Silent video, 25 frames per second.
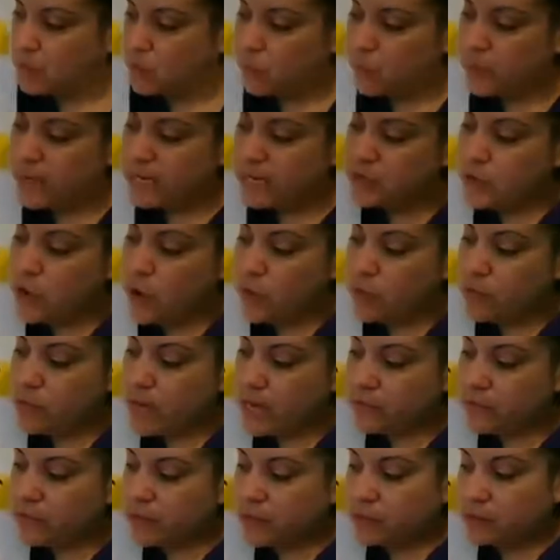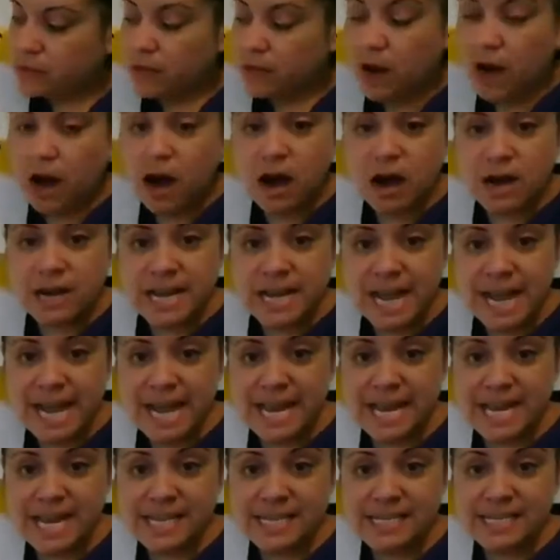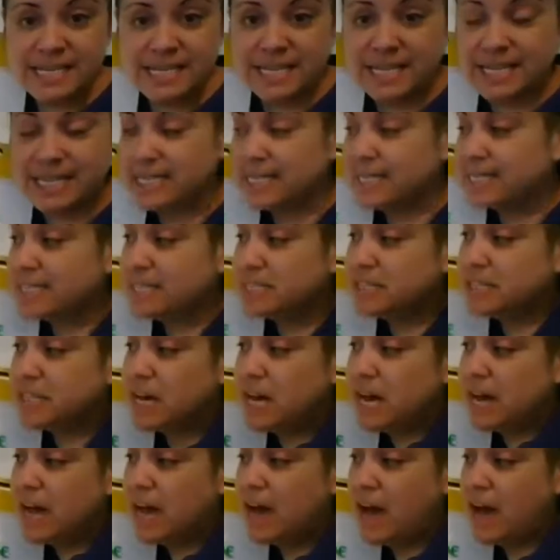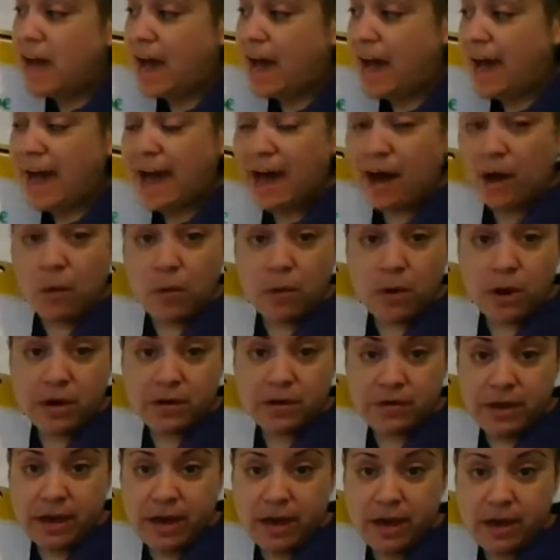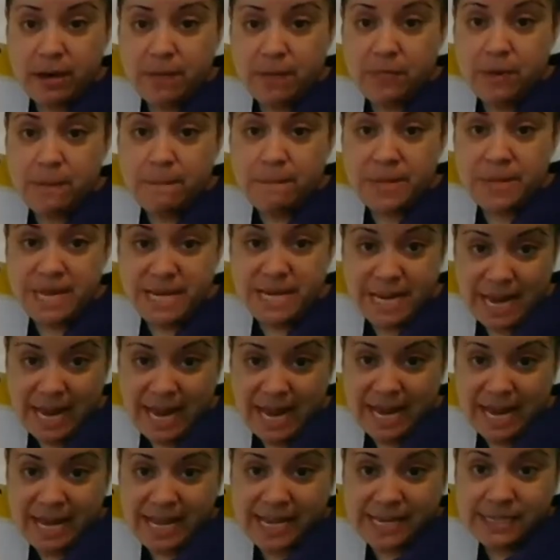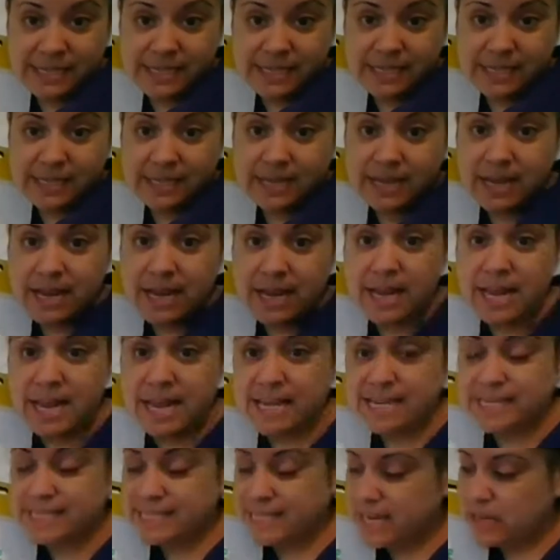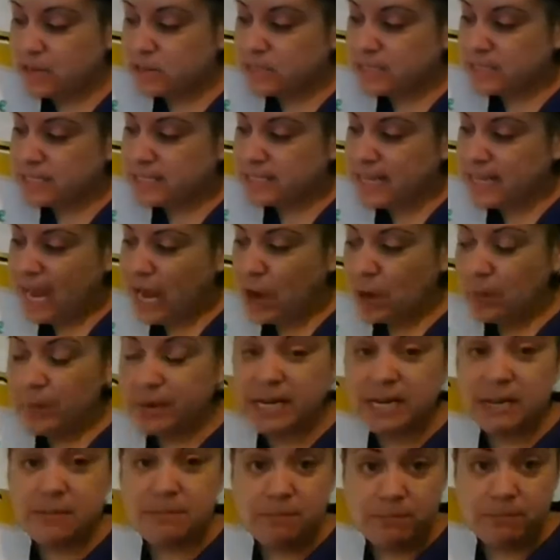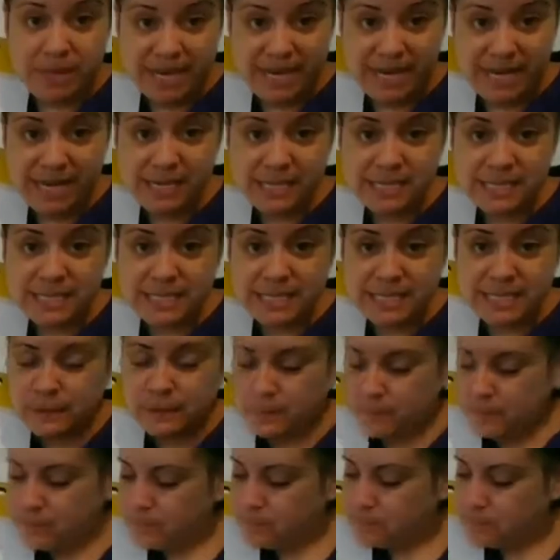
We know that the long hand is the hour, the minute hand. It tells us how many minutes.